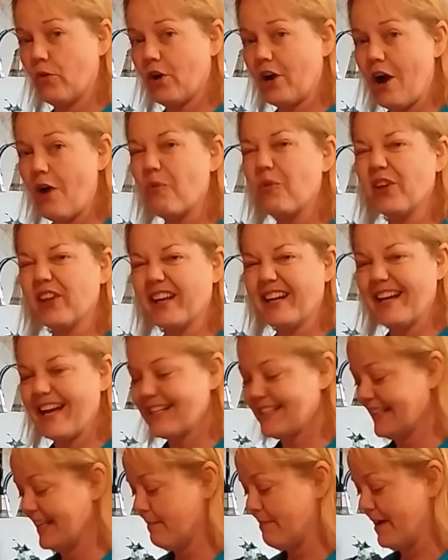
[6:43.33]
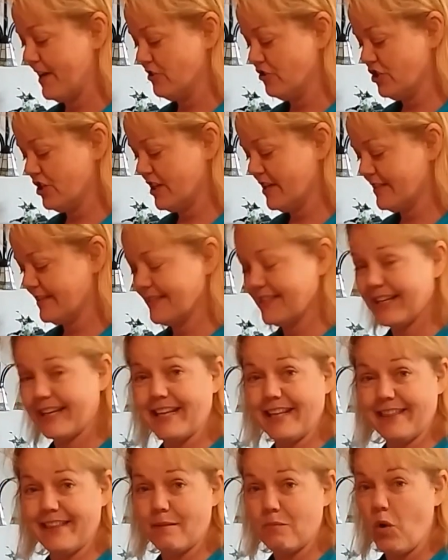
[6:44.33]
work out really nicely by just
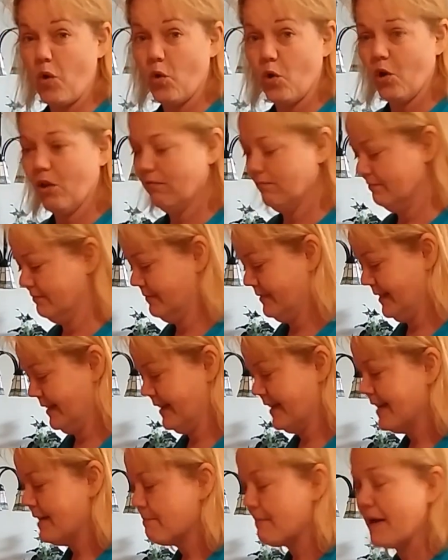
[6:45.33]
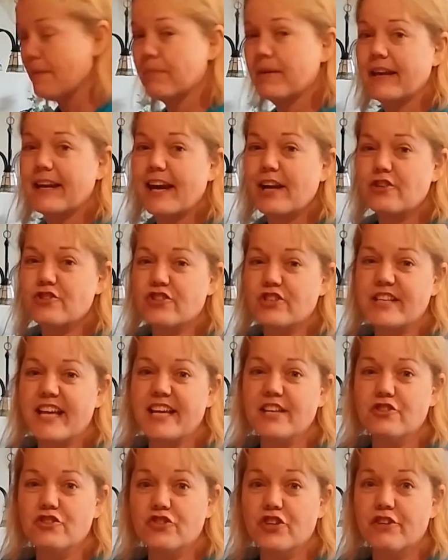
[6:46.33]
sticking them whole. Might be an extra
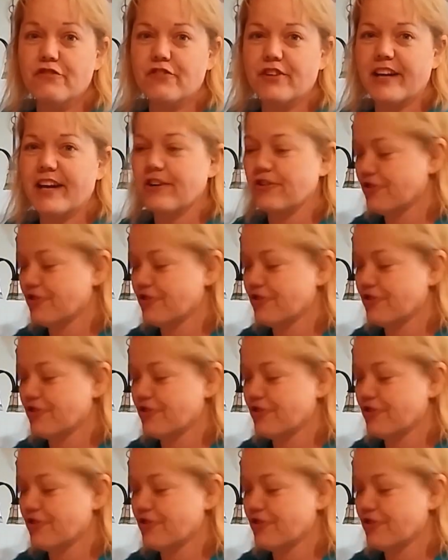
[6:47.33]
taste treat for